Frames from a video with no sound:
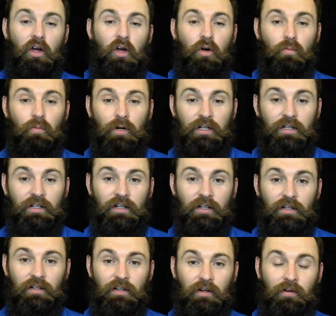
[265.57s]
what are you going to
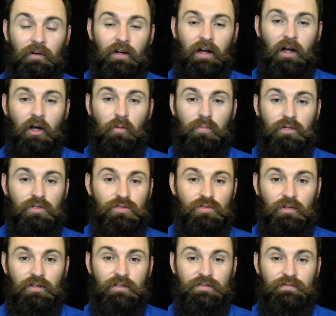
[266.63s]
do? I hope you
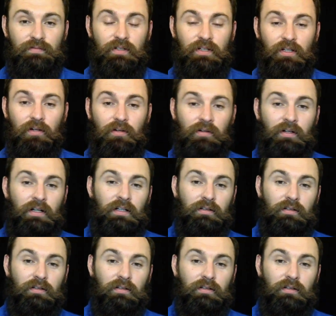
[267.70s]
enjoyed this video.